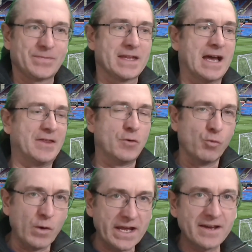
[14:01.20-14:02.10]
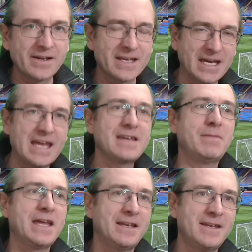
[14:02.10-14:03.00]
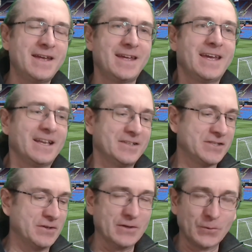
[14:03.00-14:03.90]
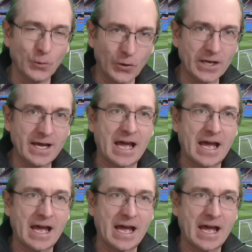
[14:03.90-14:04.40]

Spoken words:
and the winger came in to the corner